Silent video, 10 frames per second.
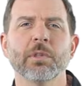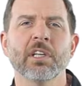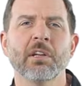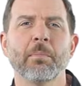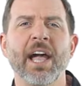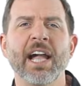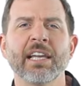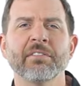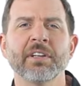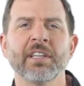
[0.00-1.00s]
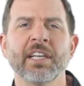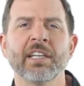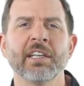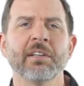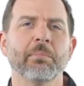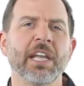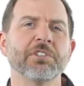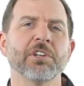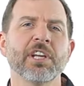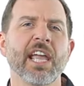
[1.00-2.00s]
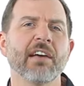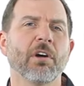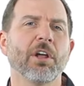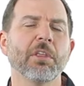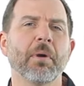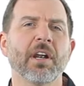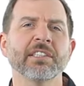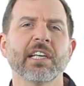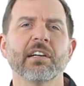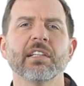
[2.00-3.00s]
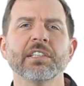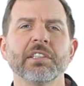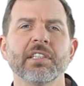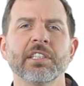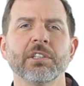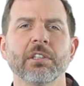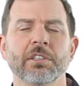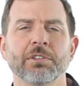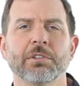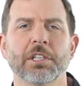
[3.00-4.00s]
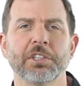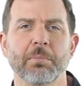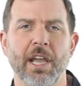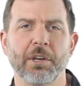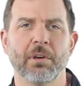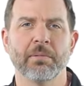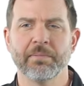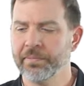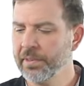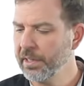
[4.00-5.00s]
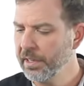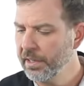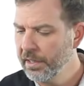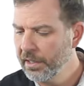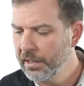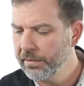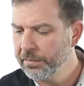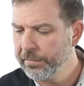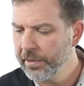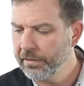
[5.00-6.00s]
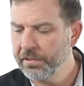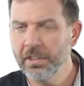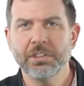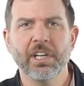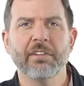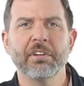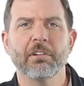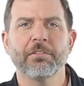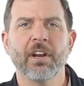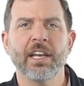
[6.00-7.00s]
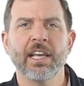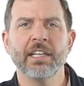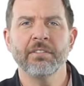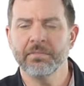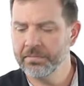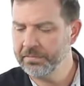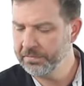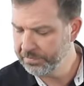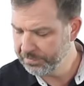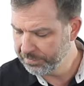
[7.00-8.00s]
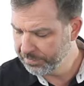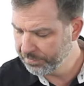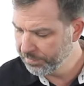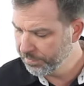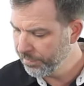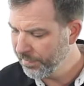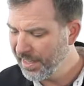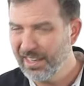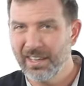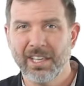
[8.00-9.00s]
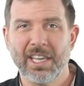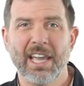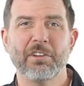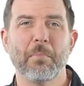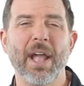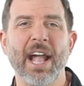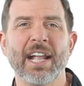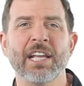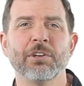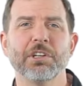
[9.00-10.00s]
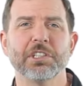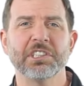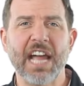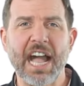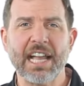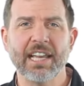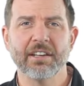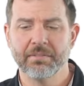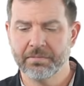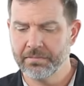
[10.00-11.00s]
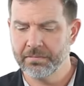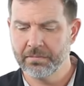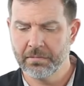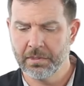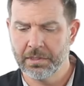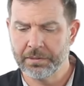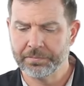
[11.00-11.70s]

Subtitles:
we're going to unpack everything. Make sure you have all the parts that are listed in your instruction manual. First, you have your front end. You have your back end or your stock. You